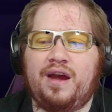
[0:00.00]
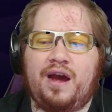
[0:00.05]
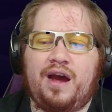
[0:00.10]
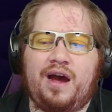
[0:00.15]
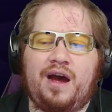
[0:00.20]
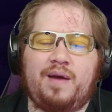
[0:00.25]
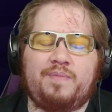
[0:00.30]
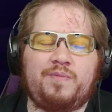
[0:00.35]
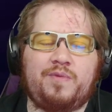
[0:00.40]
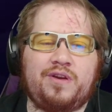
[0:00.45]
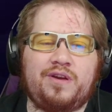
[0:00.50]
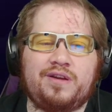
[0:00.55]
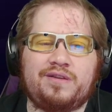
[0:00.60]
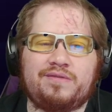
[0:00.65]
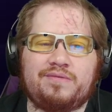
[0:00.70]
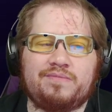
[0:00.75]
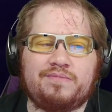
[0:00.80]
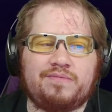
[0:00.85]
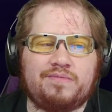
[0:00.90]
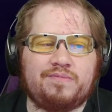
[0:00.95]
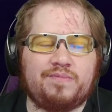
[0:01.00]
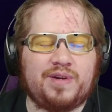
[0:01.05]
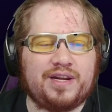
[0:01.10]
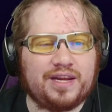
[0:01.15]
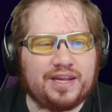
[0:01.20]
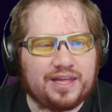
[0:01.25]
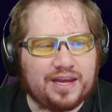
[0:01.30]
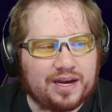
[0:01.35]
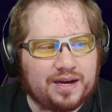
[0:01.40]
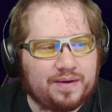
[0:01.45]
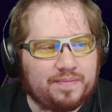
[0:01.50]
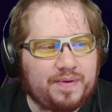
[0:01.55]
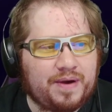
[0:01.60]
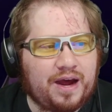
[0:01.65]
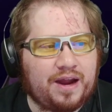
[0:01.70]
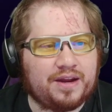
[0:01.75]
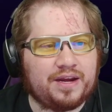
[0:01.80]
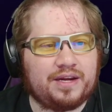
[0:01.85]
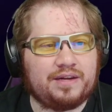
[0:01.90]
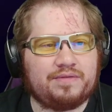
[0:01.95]
I'm going to really think
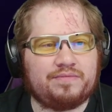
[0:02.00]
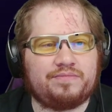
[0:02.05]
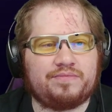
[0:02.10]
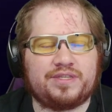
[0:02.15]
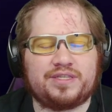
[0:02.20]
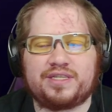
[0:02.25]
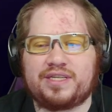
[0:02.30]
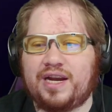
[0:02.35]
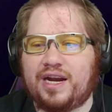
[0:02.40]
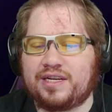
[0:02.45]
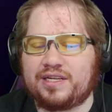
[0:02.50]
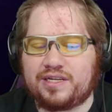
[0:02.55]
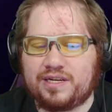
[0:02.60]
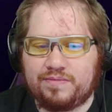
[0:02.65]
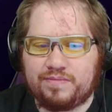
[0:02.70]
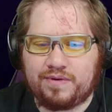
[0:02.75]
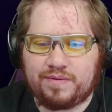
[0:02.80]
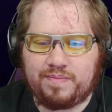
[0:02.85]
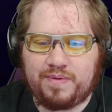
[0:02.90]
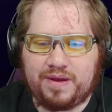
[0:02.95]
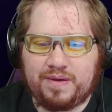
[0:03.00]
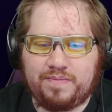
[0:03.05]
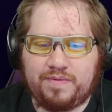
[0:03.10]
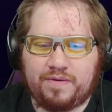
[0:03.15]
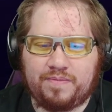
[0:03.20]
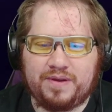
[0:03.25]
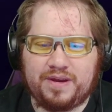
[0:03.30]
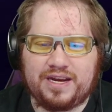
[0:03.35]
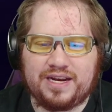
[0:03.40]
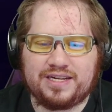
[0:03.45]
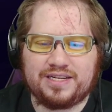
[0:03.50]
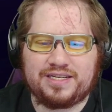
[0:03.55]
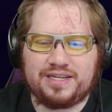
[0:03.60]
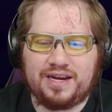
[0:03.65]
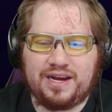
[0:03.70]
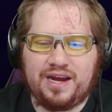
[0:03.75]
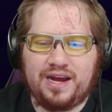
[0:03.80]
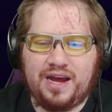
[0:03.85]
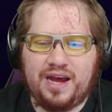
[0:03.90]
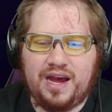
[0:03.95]
about it, discuss it with people, because
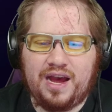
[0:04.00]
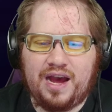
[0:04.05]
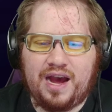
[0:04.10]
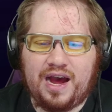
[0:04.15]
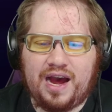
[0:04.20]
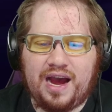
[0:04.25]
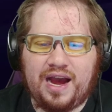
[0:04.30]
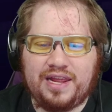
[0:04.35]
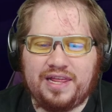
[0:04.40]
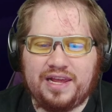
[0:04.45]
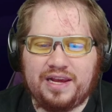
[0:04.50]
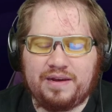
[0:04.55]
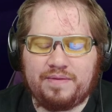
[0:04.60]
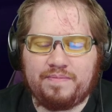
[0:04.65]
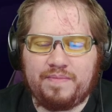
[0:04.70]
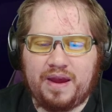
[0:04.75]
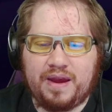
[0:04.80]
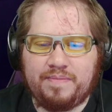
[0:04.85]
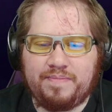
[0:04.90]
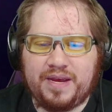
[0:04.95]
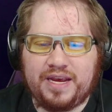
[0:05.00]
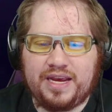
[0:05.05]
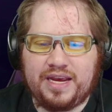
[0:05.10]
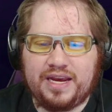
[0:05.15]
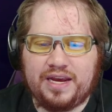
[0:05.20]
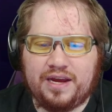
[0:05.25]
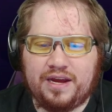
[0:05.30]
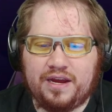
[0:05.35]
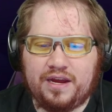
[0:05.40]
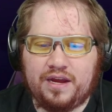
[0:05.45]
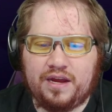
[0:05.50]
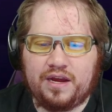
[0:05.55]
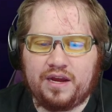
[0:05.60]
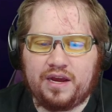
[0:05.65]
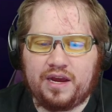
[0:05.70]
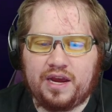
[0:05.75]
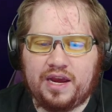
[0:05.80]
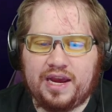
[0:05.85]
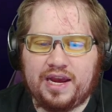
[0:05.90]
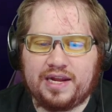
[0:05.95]
I think maybe
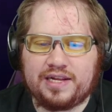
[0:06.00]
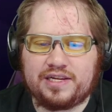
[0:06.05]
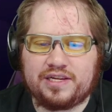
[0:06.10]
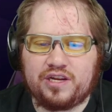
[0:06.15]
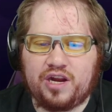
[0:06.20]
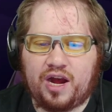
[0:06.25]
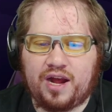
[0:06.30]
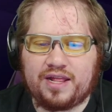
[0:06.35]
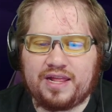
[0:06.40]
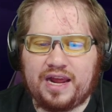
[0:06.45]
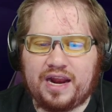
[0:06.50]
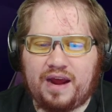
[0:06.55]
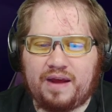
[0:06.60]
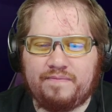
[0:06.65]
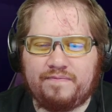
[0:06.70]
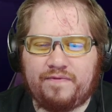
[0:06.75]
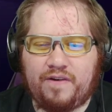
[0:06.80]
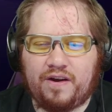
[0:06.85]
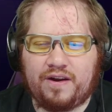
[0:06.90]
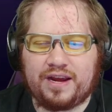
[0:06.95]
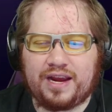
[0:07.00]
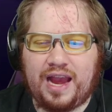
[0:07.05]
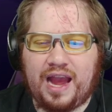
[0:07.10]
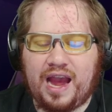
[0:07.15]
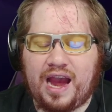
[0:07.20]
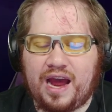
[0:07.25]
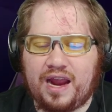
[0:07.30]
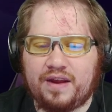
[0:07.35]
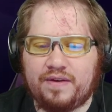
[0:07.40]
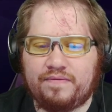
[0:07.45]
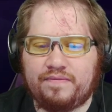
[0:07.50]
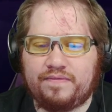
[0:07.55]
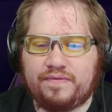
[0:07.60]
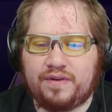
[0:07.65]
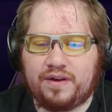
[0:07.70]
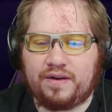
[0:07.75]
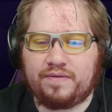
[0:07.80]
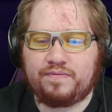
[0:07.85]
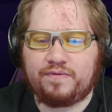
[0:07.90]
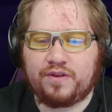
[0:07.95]
it's not that I'm falling out of
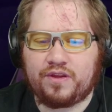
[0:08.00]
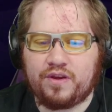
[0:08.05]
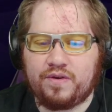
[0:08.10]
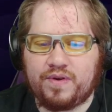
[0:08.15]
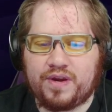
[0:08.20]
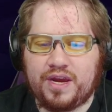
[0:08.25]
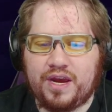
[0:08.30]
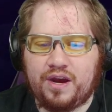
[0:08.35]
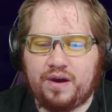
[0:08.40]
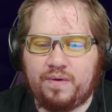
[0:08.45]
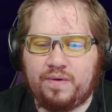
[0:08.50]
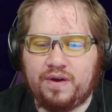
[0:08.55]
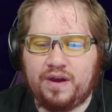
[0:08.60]
love with Yu-Gi-Oh!